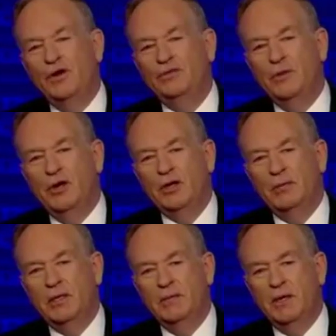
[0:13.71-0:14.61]
is
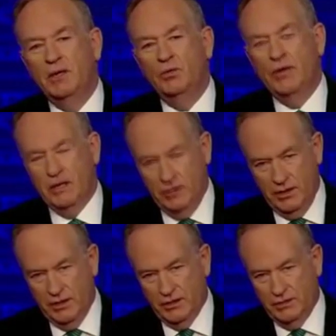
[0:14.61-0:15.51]
America becoming a
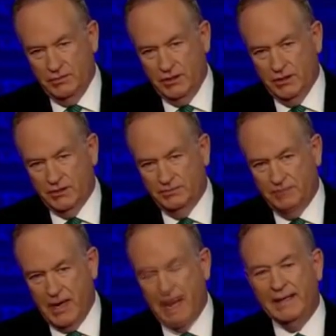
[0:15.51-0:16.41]
weaker nation because
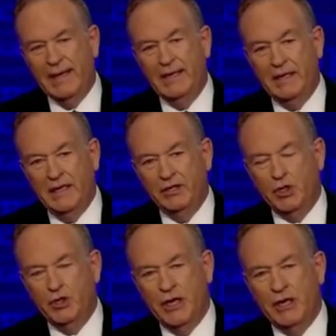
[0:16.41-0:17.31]
of pot and
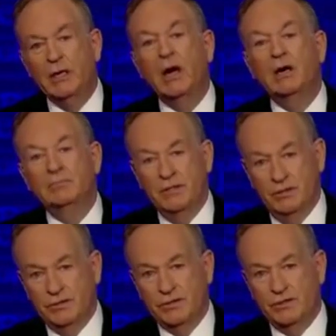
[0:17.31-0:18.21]
internet
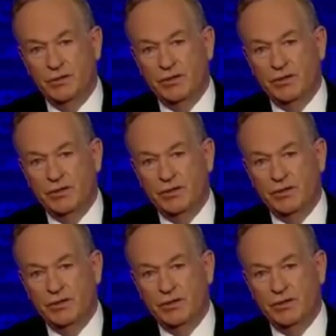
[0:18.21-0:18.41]
abuse?